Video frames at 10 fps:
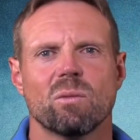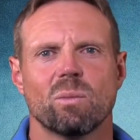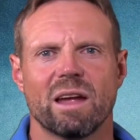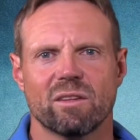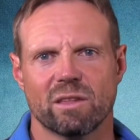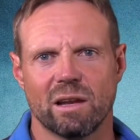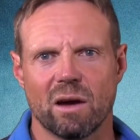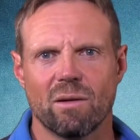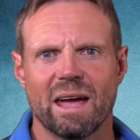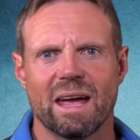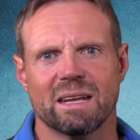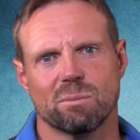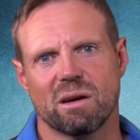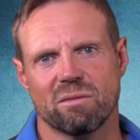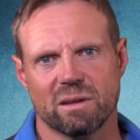place the lower hand
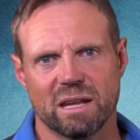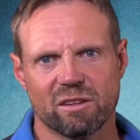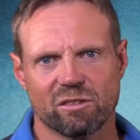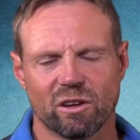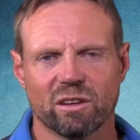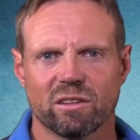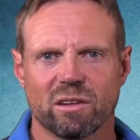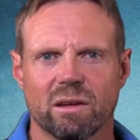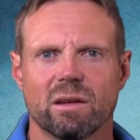above the next knot,